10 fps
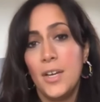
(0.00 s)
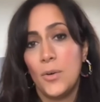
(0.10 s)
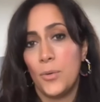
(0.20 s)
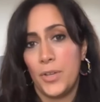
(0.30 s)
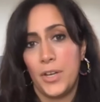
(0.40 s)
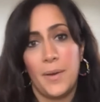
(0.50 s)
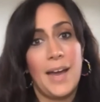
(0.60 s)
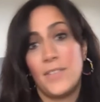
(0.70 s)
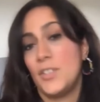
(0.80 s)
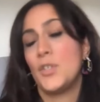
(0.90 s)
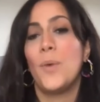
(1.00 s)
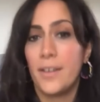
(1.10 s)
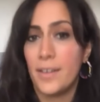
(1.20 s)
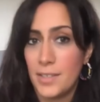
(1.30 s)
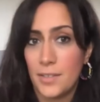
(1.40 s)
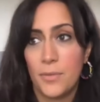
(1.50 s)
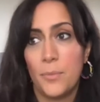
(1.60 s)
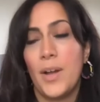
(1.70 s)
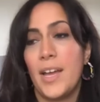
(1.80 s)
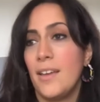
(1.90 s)
or, you know, having to work in a
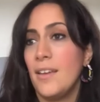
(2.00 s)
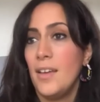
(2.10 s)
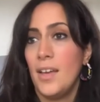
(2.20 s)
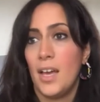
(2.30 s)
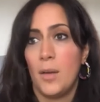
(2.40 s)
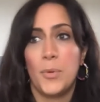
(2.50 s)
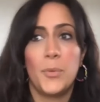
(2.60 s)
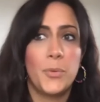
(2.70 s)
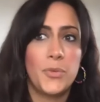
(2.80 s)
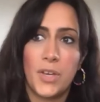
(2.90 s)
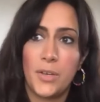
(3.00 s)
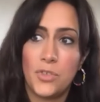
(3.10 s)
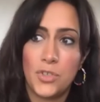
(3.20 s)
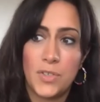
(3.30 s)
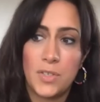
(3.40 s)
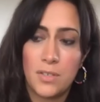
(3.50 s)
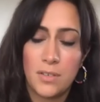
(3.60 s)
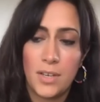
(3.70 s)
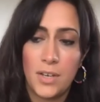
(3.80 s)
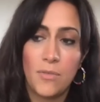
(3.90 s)
different way, but also
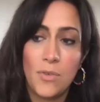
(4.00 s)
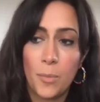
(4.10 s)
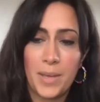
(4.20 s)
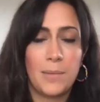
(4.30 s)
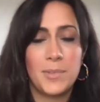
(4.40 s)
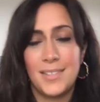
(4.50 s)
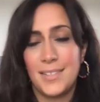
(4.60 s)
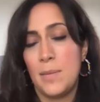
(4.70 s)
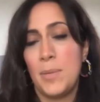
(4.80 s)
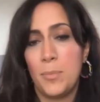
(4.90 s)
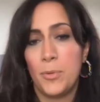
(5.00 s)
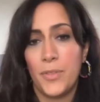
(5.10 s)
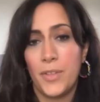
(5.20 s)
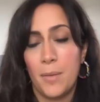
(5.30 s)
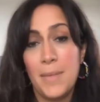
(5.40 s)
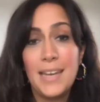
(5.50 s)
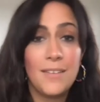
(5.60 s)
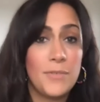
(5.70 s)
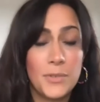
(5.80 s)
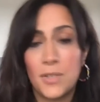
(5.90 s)
just, you know, not being able to see people that are
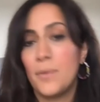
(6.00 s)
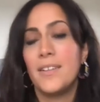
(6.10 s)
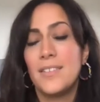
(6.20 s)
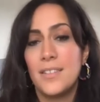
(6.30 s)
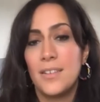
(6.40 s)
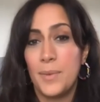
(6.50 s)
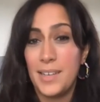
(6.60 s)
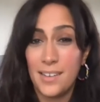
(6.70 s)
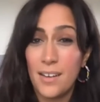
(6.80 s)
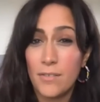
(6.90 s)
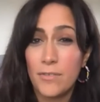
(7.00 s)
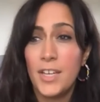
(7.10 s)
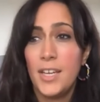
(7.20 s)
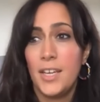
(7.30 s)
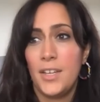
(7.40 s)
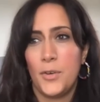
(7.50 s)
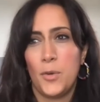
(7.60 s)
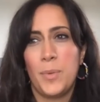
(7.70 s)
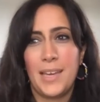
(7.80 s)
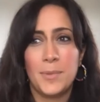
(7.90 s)
meaningful to us, that we love, you know,
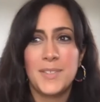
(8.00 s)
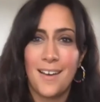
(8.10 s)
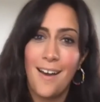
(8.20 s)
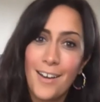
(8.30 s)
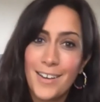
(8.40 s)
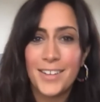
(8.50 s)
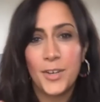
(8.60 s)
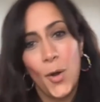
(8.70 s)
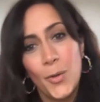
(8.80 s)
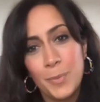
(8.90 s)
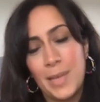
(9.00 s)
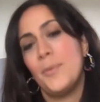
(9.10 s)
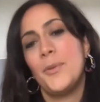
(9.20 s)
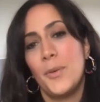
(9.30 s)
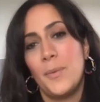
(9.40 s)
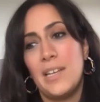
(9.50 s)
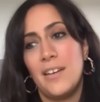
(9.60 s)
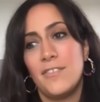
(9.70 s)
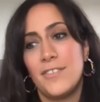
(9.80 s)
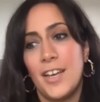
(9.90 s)
not being able to hug and hold people that we
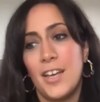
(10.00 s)
love,